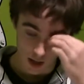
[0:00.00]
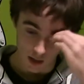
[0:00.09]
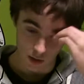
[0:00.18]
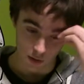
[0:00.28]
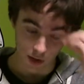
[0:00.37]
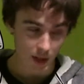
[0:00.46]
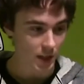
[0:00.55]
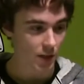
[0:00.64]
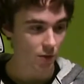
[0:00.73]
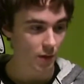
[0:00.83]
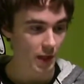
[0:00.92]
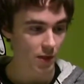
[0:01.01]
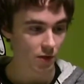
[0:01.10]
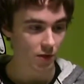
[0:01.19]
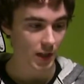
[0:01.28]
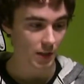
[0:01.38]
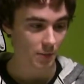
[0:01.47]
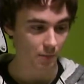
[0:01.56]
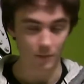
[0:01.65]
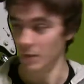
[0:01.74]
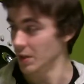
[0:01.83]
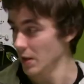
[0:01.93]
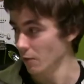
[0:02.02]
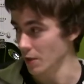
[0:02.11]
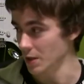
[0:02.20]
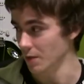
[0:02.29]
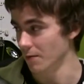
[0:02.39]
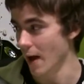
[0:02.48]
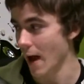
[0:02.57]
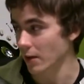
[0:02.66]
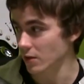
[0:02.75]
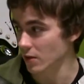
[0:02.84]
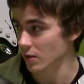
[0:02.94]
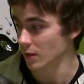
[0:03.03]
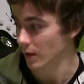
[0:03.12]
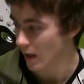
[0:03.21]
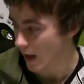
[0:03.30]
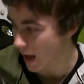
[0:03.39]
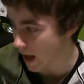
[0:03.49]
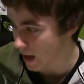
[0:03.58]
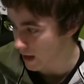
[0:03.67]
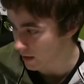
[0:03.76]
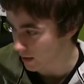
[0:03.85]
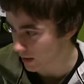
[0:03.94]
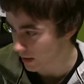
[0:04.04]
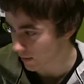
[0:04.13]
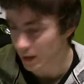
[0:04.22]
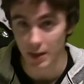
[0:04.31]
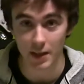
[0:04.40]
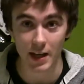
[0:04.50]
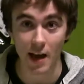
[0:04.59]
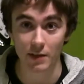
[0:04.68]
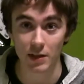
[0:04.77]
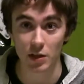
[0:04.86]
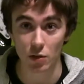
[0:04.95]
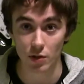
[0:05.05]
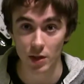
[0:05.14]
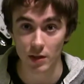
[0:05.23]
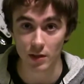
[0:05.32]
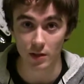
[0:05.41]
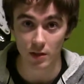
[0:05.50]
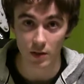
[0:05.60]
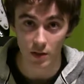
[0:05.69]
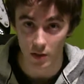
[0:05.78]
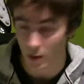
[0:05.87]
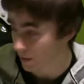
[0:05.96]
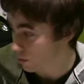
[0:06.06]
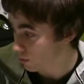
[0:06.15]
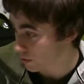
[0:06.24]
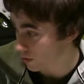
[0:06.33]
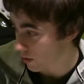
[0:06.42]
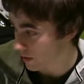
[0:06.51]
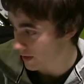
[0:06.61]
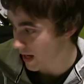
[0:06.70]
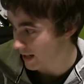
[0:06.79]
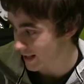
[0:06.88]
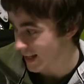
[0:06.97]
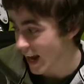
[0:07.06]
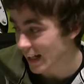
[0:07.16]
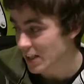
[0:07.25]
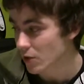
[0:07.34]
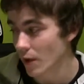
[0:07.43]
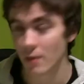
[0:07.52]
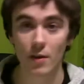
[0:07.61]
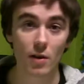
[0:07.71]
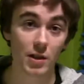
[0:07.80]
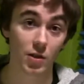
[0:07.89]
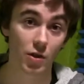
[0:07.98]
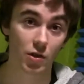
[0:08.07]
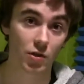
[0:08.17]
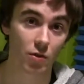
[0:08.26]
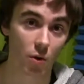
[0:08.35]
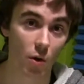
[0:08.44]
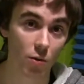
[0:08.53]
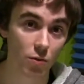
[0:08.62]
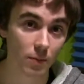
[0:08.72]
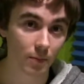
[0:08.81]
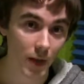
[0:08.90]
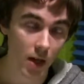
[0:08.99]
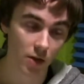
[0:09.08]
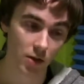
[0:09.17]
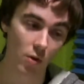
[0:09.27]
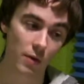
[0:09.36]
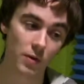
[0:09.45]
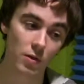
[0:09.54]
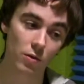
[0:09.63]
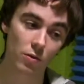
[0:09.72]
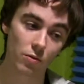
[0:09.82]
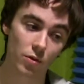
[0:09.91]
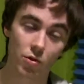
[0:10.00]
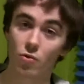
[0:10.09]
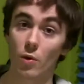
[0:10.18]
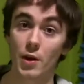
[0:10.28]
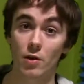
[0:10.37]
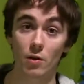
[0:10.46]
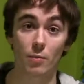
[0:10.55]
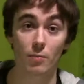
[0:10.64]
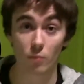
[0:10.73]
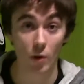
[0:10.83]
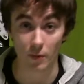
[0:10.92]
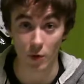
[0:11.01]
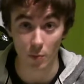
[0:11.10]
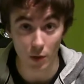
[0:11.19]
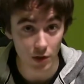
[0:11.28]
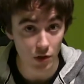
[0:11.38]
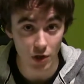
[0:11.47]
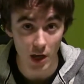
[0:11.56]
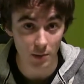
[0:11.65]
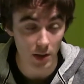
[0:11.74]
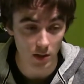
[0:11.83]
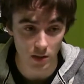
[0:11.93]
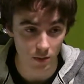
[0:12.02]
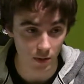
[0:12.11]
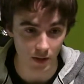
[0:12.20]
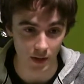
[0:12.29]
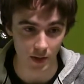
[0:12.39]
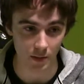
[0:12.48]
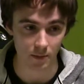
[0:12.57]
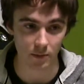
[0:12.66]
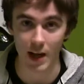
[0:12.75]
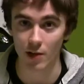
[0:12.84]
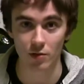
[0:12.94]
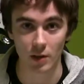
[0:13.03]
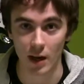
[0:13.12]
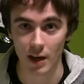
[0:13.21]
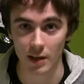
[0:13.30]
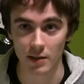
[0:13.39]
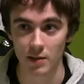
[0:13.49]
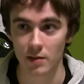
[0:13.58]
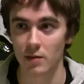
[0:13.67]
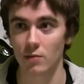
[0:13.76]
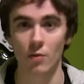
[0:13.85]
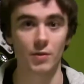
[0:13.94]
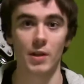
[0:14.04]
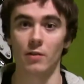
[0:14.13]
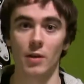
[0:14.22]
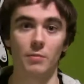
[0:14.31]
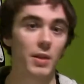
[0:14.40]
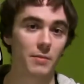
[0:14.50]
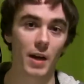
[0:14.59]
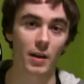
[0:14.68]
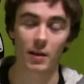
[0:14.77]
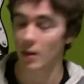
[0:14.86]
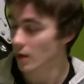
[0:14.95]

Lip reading: So this is a really interesting, different effect, and it definitely does have its uses. Something cool to note is that it's any graveyard, it's not just your own. So if you destroy one of your opponent's enchantments with a Naturalize, Crow's Egg Grip, doesn't matter,